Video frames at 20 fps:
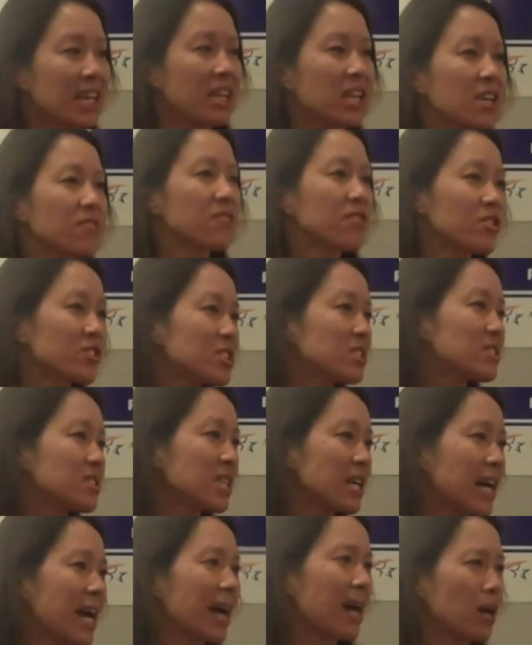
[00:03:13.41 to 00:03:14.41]
They've looked
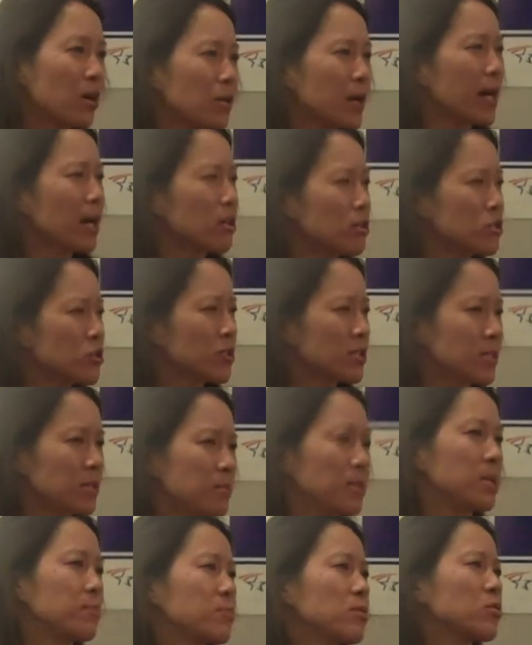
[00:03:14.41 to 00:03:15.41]
into how elderly
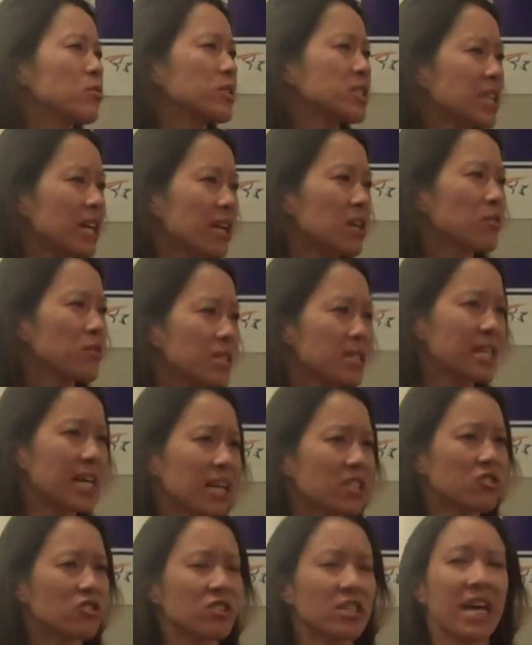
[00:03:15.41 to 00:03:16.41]
people, retirees,
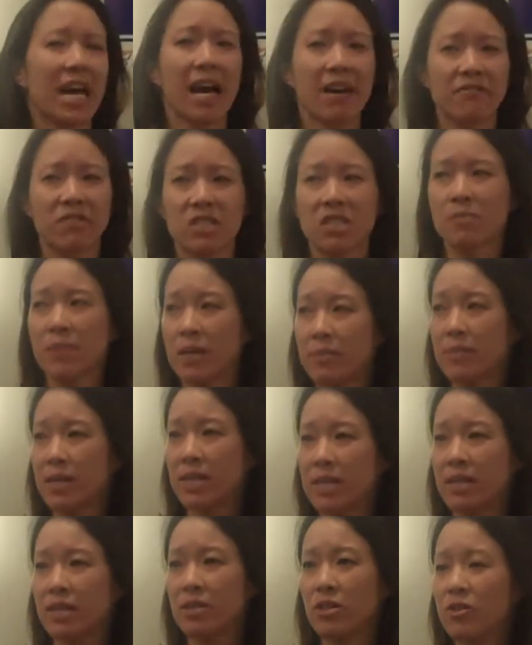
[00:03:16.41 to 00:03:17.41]
actually have to spend
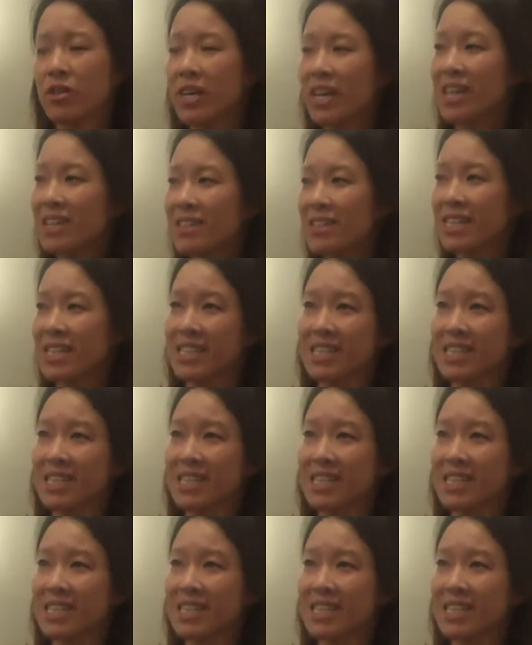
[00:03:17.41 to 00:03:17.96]
money. You can't